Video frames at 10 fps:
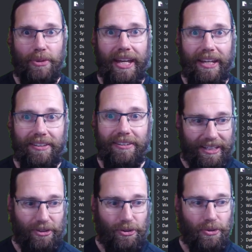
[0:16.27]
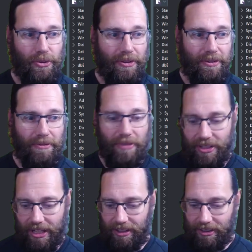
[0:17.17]
a new
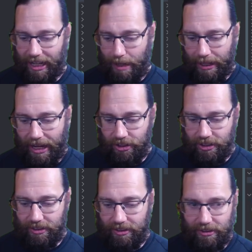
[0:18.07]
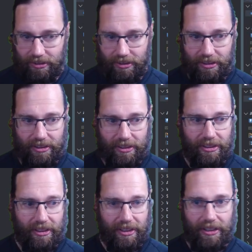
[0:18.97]
VCL application,
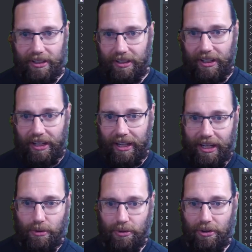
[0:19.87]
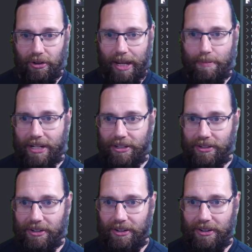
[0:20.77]
and we'll throw a
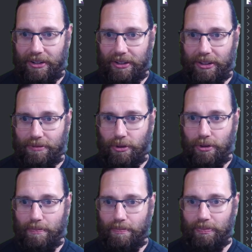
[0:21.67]
button on the form.